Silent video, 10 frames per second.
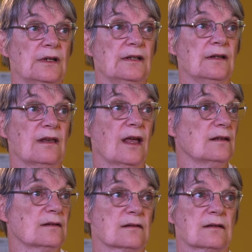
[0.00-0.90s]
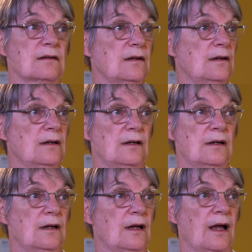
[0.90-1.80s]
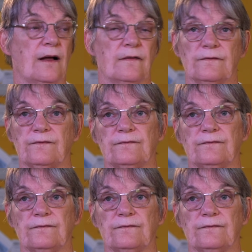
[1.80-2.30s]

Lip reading: In the case of